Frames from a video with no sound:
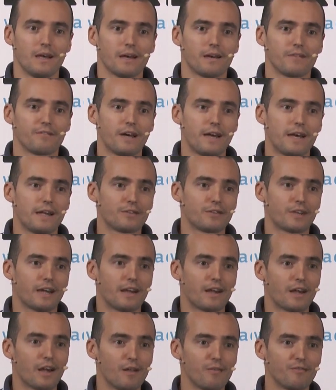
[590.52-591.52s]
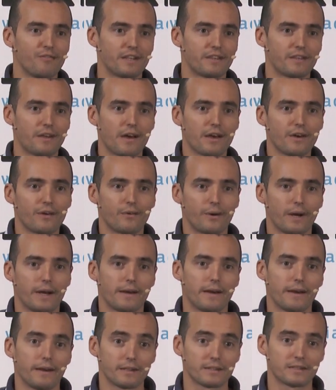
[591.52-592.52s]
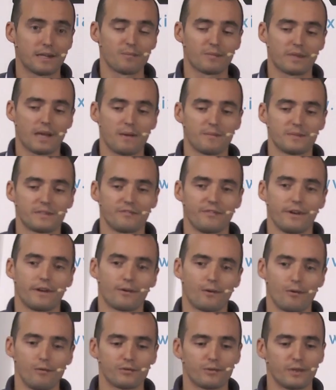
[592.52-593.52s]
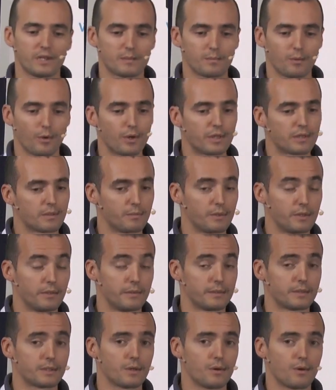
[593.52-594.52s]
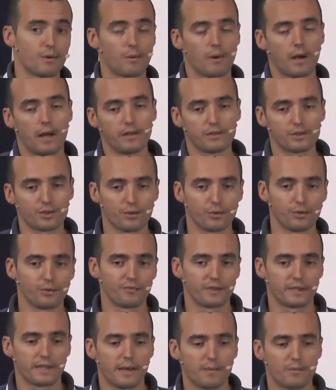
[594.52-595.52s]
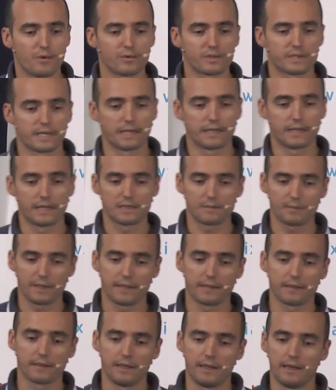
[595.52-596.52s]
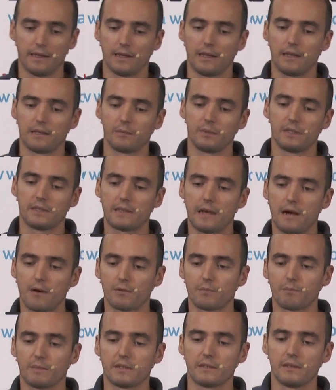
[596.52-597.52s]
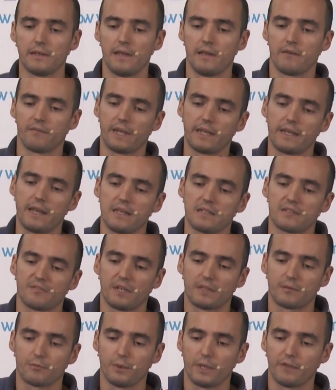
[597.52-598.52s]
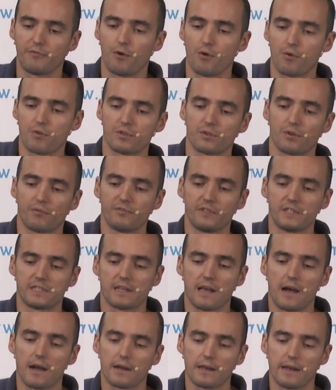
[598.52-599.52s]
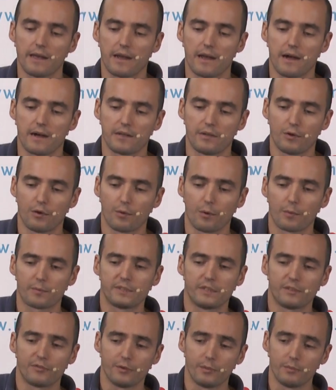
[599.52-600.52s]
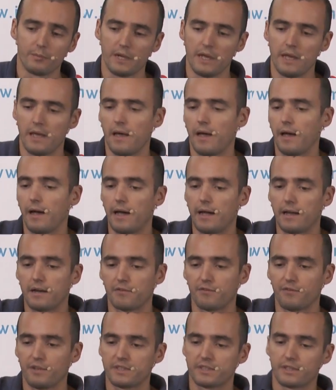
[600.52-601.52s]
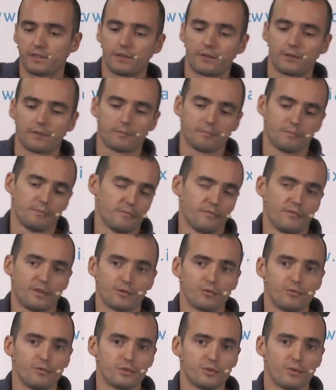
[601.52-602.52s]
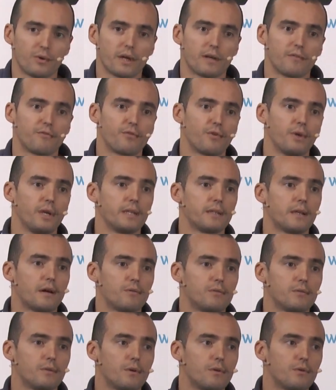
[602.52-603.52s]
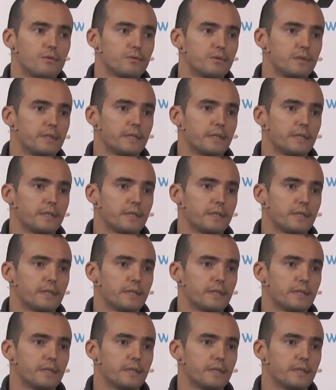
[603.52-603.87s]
that can help the attacker, and sometimes they're also exploitable. So I'll show you the demos and explain a little bit down, but the idea is that we focused on this Ganglia, Kaki, and Observium, and these are the tools you can freely download.